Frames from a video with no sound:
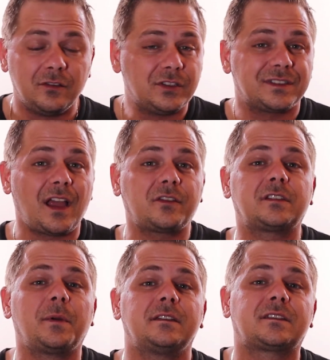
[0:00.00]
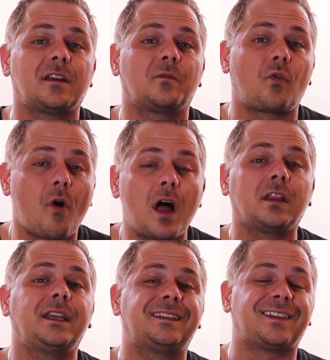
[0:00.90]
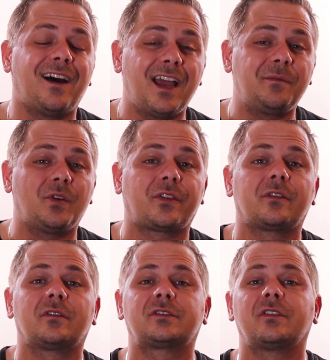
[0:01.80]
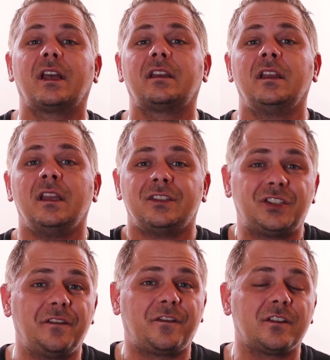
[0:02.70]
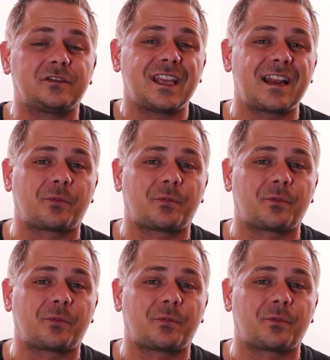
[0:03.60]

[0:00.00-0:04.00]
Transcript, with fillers: You just have to spend some quality time with her so that she feels that